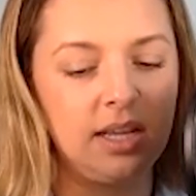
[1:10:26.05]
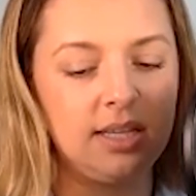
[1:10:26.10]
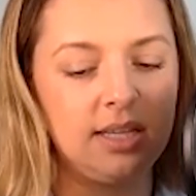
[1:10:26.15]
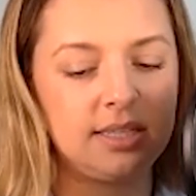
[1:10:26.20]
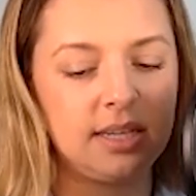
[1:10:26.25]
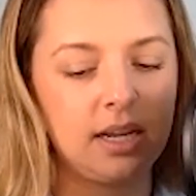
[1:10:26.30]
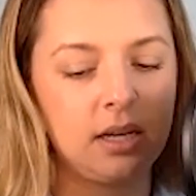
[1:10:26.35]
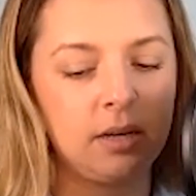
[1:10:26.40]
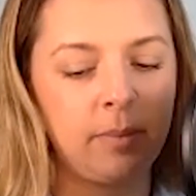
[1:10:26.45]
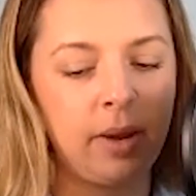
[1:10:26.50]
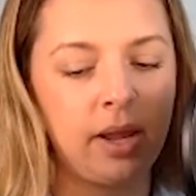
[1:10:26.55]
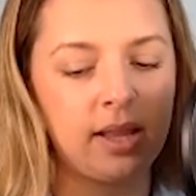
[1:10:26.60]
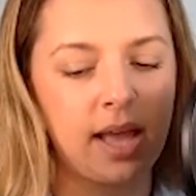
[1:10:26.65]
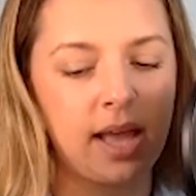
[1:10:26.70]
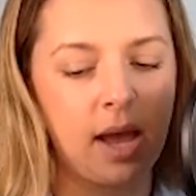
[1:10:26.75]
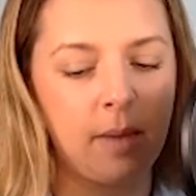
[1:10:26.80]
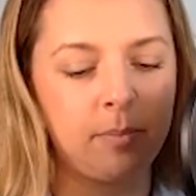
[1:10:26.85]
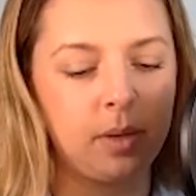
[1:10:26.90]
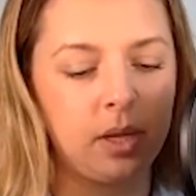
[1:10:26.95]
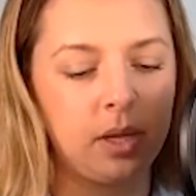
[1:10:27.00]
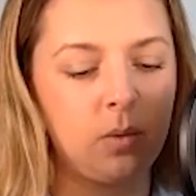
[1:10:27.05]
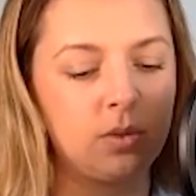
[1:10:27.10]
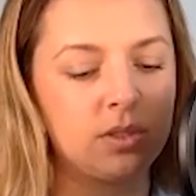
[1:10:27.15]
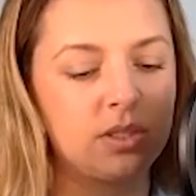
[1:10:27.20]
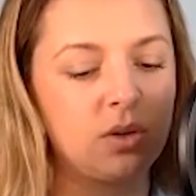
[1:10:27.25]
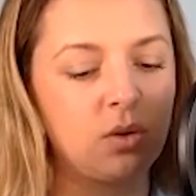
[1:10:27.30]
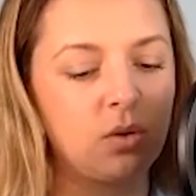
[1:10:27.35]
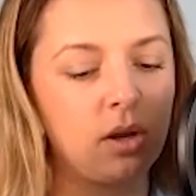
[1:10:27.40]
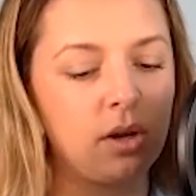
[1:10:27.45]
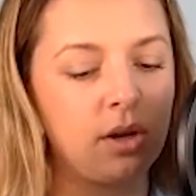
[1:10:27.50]
He stayed in my lap, Whoa. but he
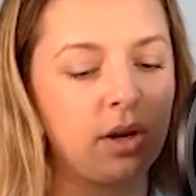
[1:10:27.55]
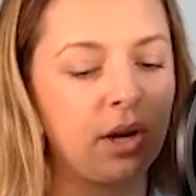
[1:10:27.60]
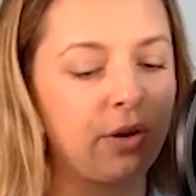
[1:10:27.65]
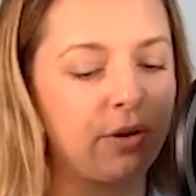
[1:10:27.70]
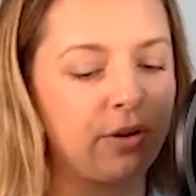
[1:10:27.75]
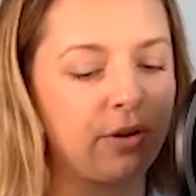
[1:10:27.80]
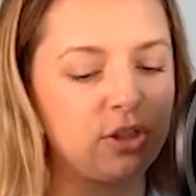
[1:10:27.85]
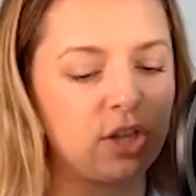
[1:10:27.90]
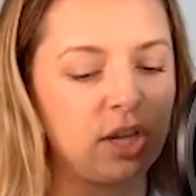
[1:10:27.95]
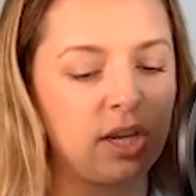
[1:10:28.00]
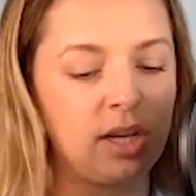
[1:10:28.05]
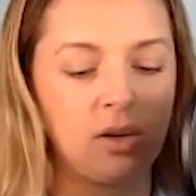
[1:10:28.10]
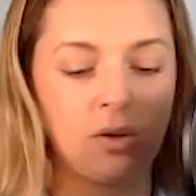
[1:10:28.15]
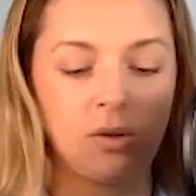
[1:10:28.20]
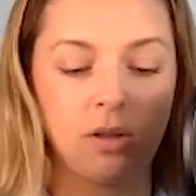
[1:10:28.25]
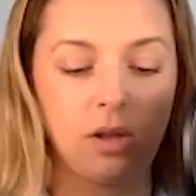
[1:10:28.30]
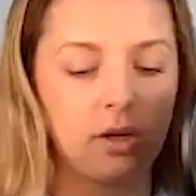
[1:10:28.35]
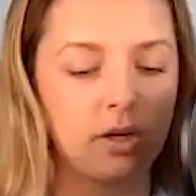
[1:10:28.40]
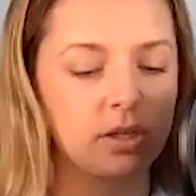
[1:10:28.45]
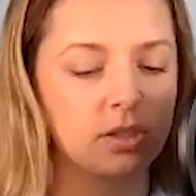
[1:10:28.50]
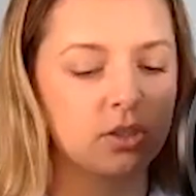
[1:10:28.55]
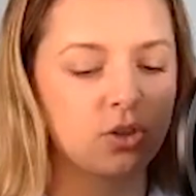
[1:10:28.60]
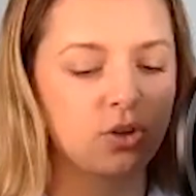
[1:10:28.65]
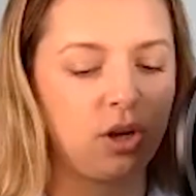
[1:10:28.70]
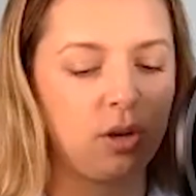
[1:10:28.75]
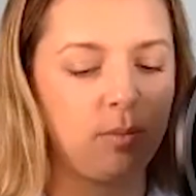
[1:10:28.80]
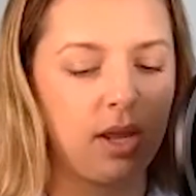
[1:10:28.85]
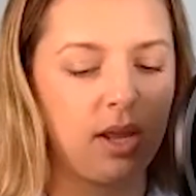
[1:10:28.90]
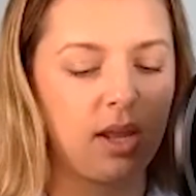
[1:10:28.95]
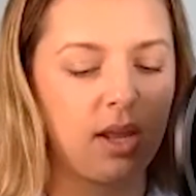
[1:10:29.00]
was no longer cringing, no longer
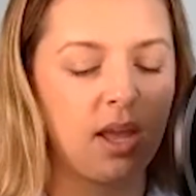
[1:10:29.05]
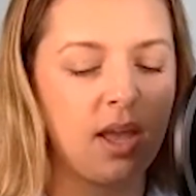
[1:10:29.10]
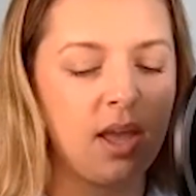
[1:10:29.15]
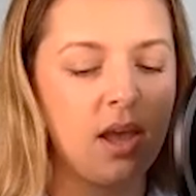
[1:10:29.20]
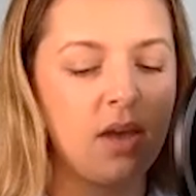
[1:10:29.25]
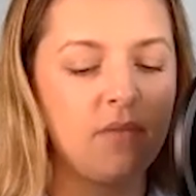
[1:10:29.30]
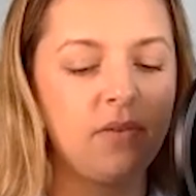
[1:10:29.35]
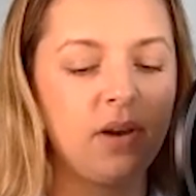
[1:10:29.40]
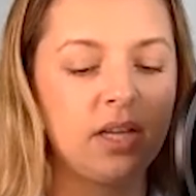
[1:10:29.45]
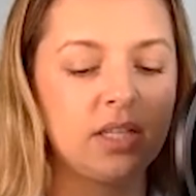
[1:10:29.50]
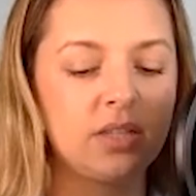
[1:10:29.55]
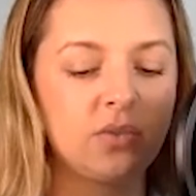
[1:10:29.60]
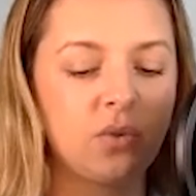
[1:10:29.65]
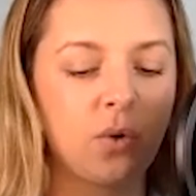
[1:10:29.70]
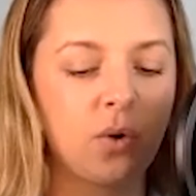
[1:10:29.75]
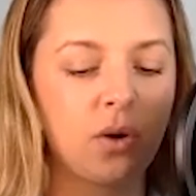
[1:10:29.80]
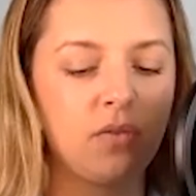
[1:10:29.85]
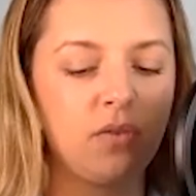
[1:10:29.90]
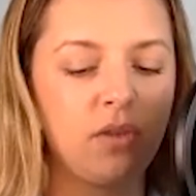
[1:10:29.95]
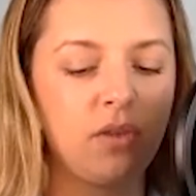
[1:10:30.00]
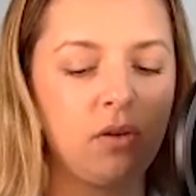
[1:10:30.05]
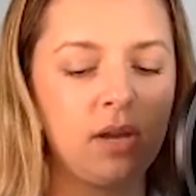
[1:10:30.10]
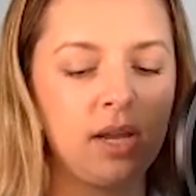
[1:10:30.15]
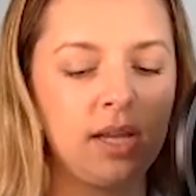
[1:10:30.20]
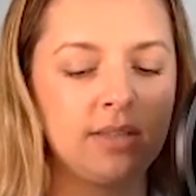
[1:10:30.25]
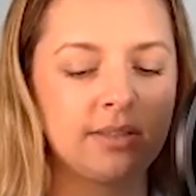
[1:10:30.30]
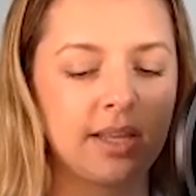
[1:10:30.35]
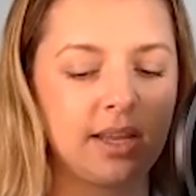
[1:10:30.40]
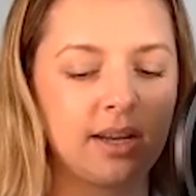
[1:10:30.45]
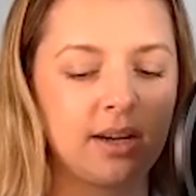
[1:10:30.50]
screaming. Fast forward a few
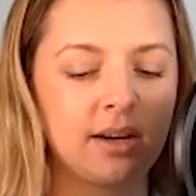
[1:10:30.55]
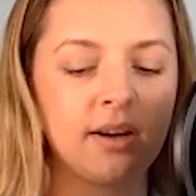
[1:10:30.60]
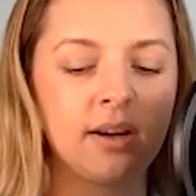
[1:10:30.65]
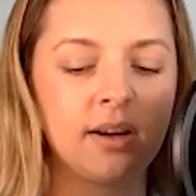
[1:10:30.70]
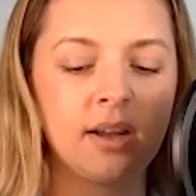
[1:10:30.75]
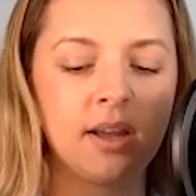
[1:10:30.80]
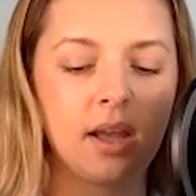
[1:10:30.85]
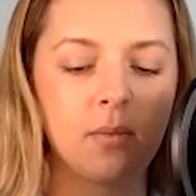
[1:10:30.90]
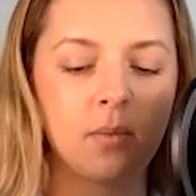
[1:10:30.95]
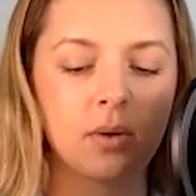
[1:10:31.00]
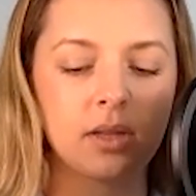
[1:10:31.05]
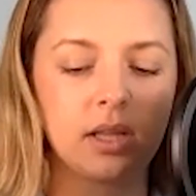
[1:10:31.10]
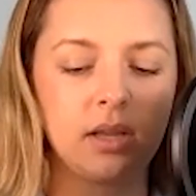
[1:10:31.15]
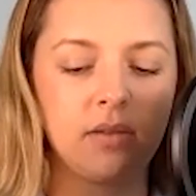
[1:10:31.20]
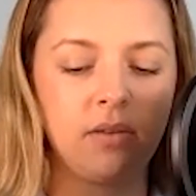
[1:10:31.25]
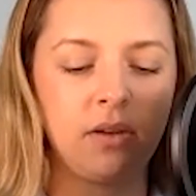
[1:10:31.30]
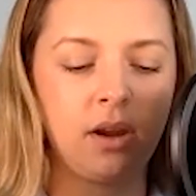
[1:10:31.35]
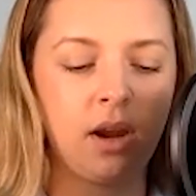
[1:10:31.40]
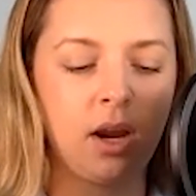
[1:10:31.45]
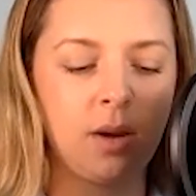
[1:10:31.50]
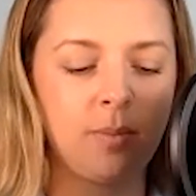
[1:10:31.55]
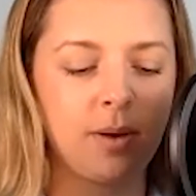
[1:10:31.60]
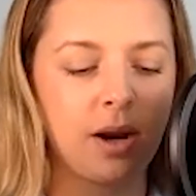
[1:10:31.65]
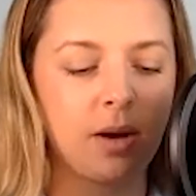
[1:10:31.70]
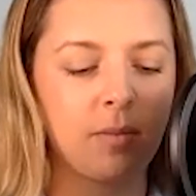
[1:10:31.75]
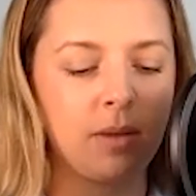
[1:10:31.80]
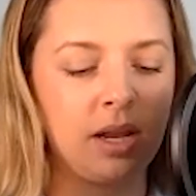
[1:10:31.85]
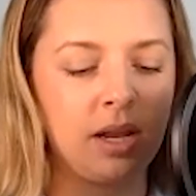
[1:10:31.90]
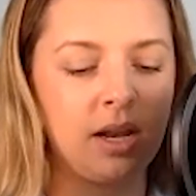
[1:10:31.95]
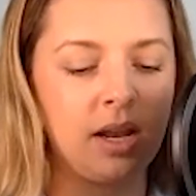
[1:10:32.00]
days later, and we're leaving our
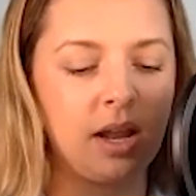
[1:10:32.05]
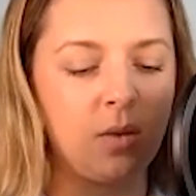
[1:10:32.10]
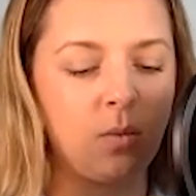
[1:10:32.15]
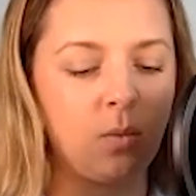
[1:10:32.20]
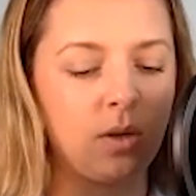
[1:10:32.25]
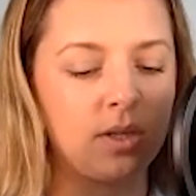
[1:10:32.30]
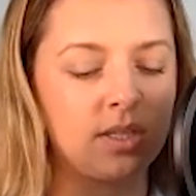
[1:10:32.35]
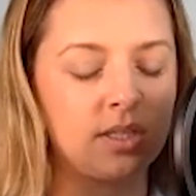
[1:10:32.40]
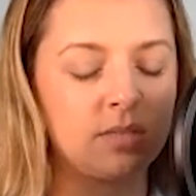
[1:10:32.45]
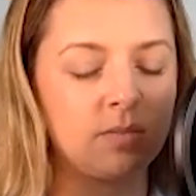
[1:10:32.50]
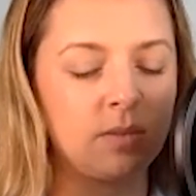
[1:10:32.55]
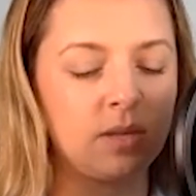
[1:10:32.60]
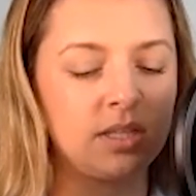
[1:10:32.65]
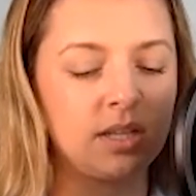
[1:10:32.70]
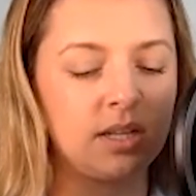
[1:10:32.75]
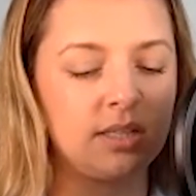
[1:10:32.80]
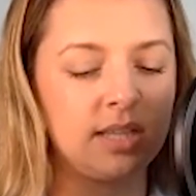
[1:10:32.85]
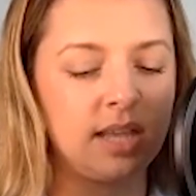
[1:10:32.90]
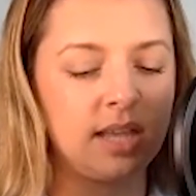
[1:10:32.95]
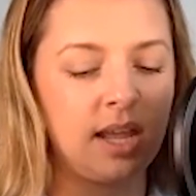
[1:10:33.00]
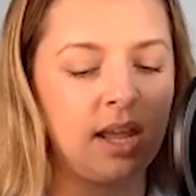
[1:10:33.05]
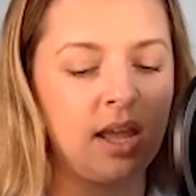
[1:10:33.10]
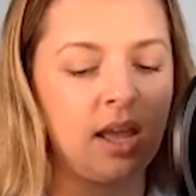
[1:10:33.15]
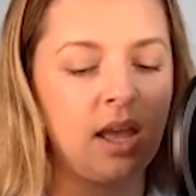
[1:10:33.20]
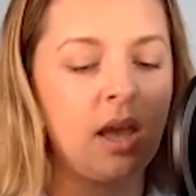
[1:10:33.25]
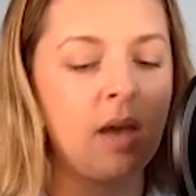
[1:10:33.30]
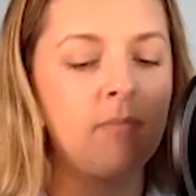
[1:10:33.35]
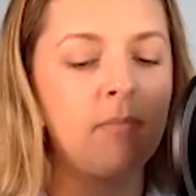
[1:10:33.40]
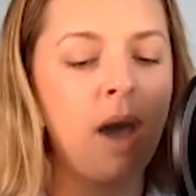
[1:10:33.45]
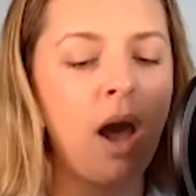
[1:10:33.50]
apartment, and what does my son say?
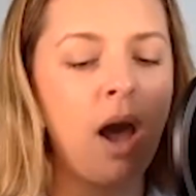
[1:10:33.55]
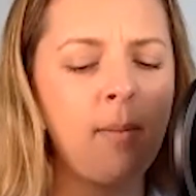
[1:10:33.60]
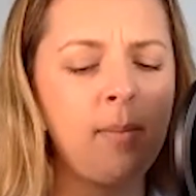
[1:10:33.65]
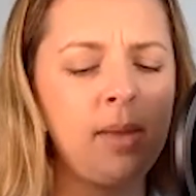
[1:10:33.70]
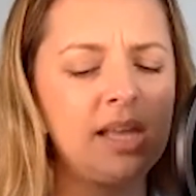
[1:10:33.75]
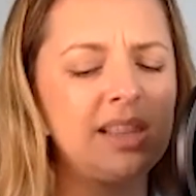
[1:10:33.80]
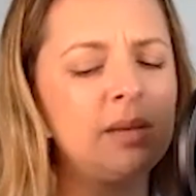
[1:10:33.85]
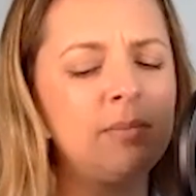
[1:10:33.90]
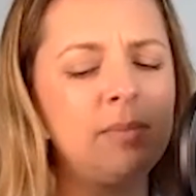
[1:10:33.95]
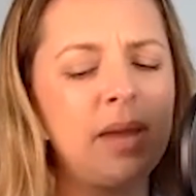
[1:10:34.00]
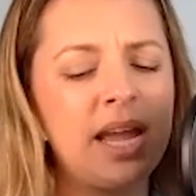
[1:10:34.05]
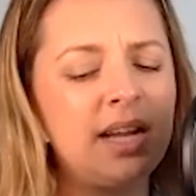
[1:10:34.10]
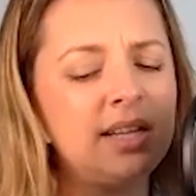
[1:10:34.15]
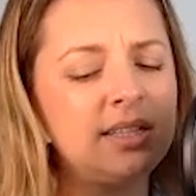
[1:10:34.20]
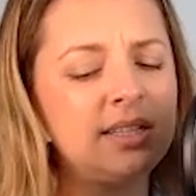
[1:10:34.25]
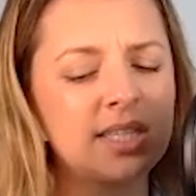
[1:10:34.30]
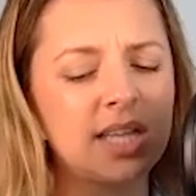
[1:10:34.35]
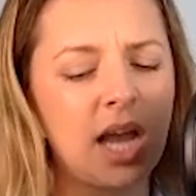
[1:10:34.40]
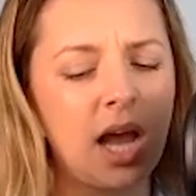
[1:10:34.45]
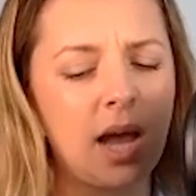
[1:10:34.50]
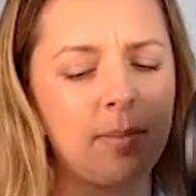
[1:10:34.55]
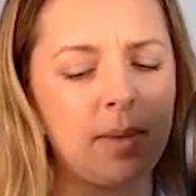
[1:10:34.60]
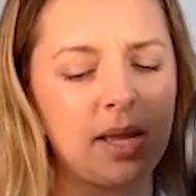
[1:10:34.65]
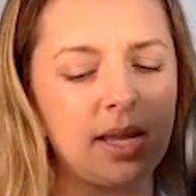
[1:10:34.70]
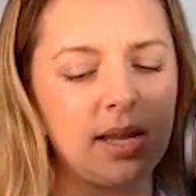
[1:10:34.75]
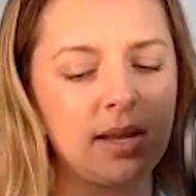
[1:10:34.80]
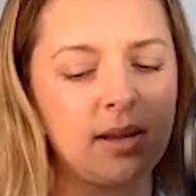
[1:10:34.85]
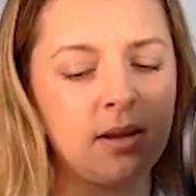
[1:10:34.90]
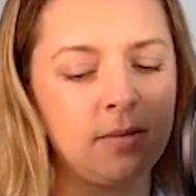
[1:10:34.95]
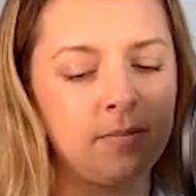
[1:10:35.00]
Mommy, the man's
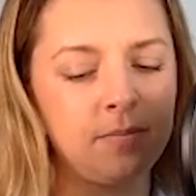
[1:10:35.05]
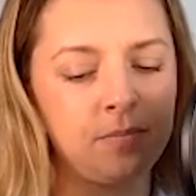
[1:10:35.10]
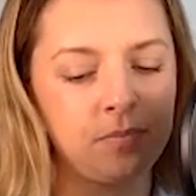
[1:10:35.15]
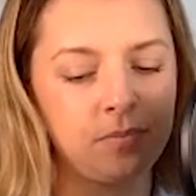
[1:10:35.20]
coming.